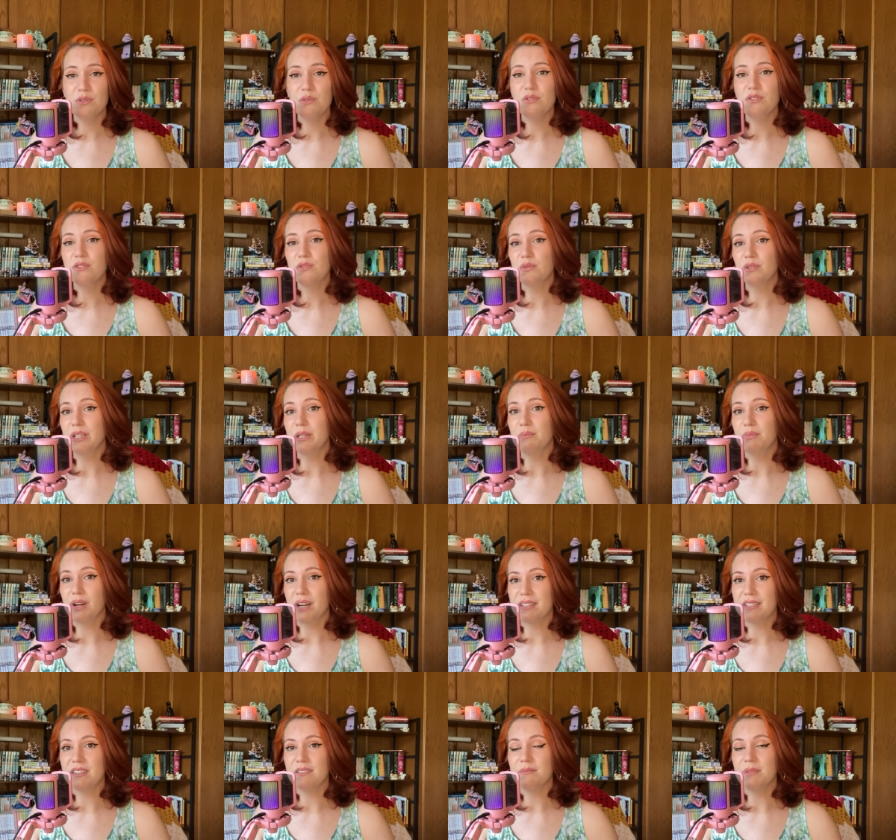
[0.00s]
which is really
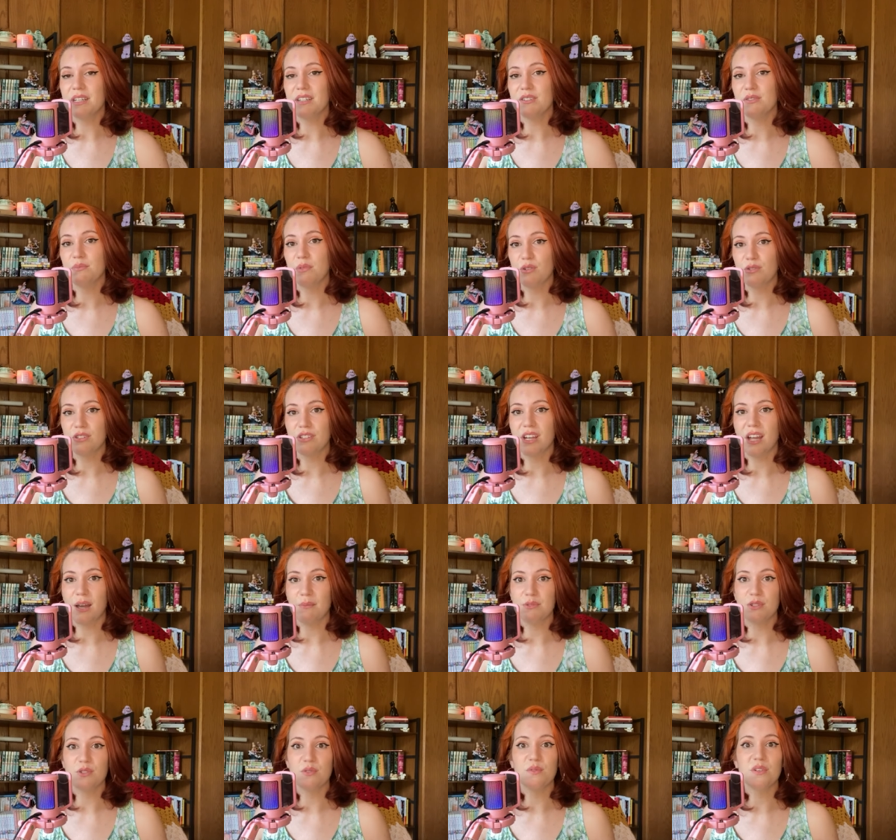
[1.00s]
impressive, because a motion
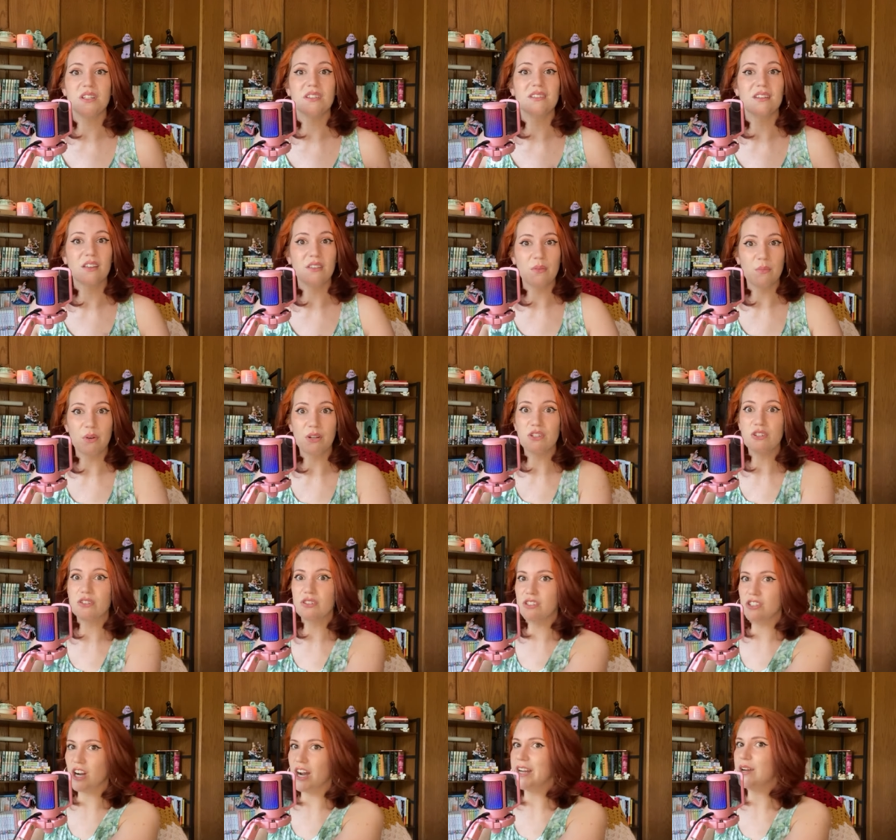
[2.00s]
cap suit is nothing but just
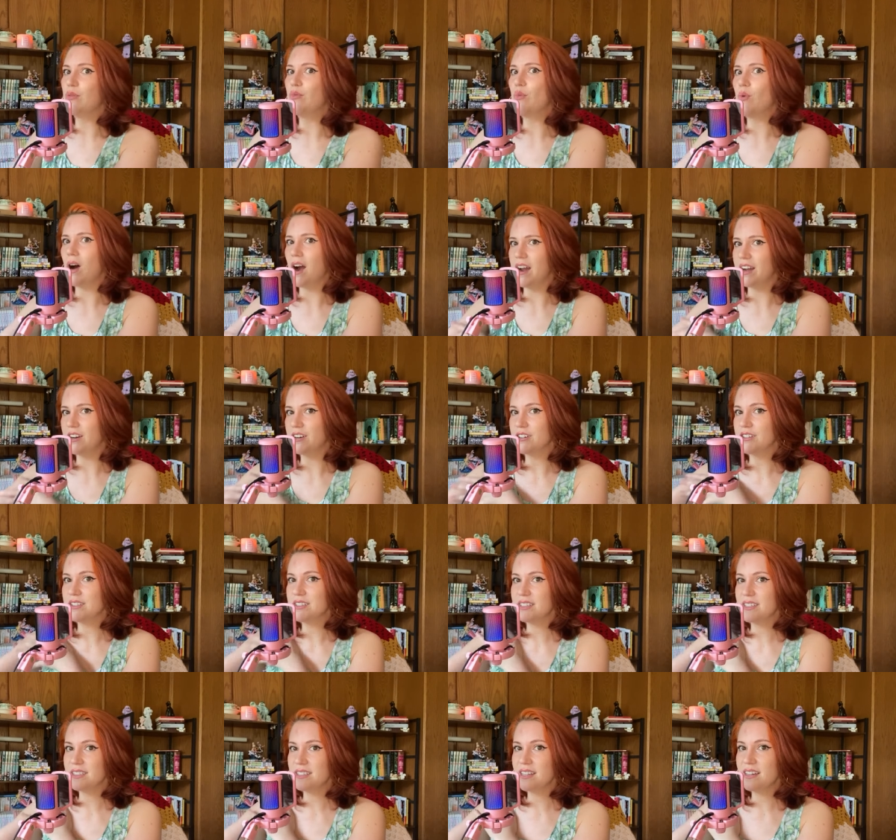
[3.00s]
giant wires
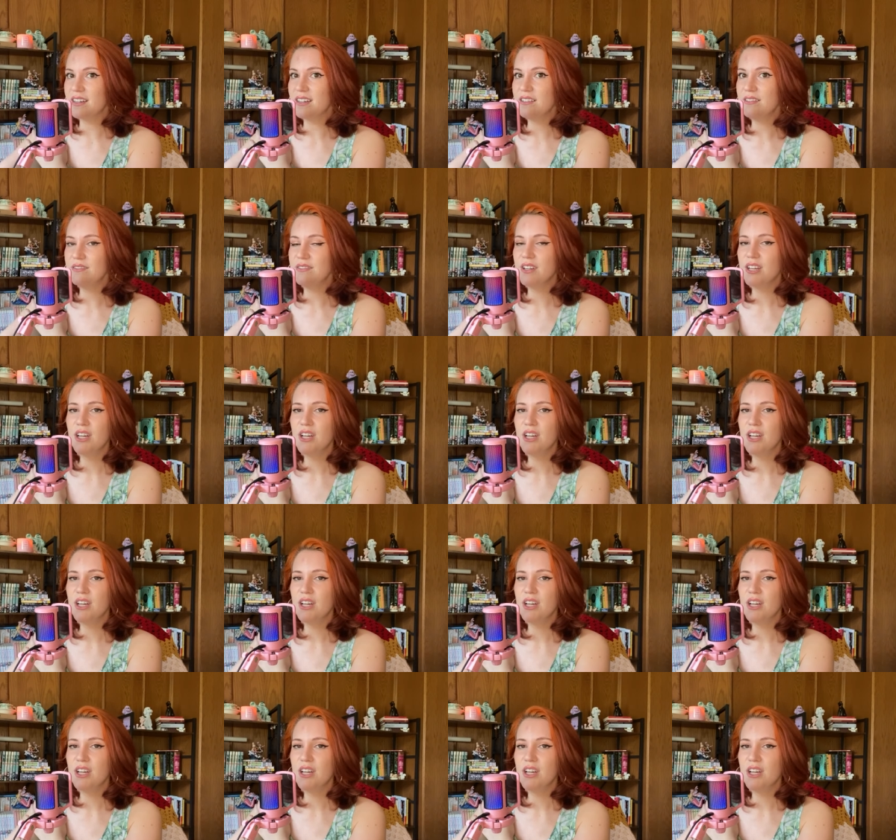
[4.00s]
and stuff.